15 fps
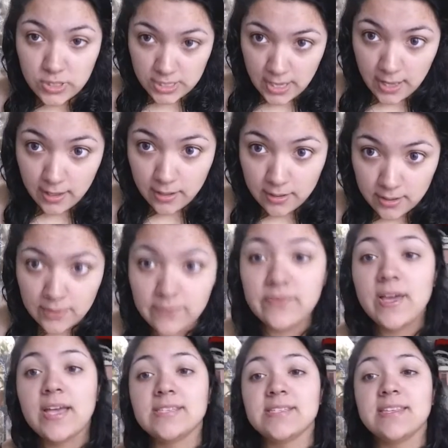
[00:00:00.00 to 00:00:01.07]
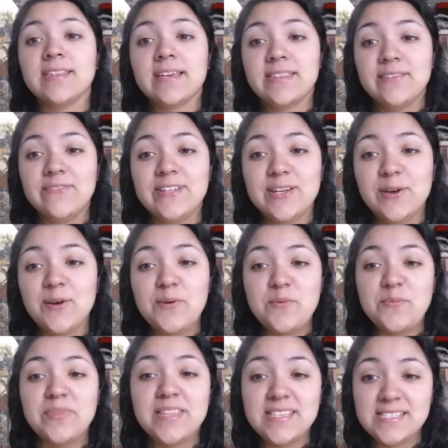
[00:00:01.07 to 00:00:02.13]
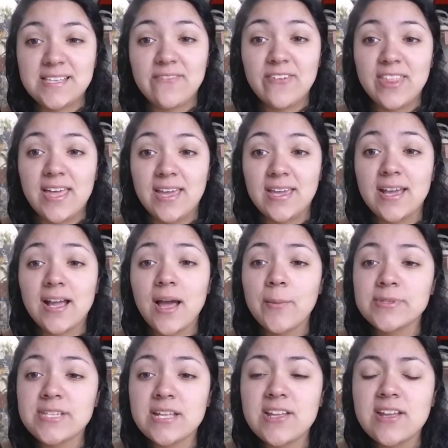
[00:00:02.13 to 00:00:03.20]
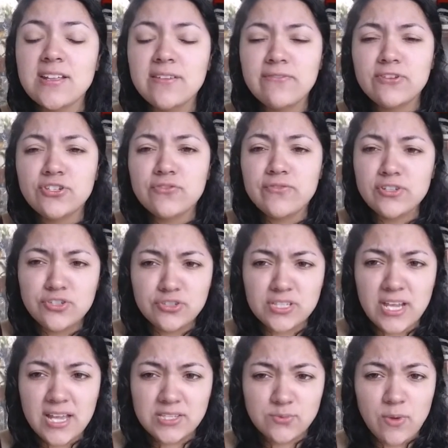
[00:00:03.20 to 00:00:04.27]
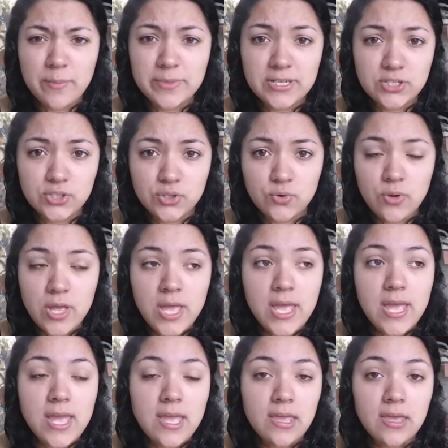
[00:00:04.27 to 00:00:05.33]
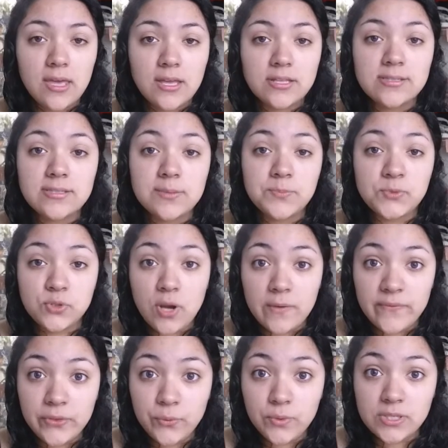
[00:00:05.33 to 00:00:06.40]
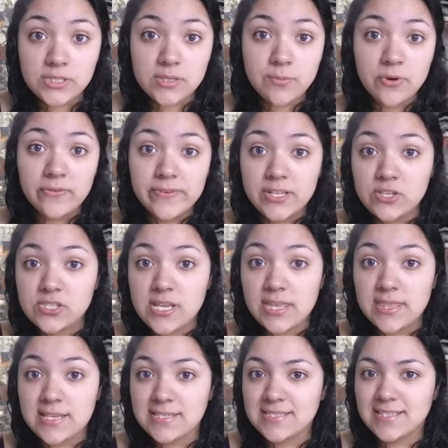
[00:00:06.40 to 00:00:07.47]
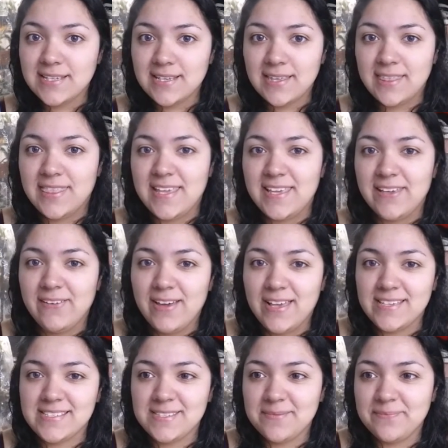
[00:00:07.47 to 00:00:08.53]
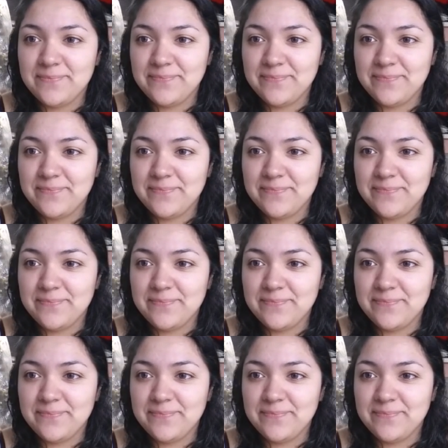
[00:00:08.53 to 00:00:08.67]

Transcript: yeah, if you guys did like the video, please leave a like, comment on any future videos you guys want me to do, and subscribe if you want to see more videos like this. Thank you guys.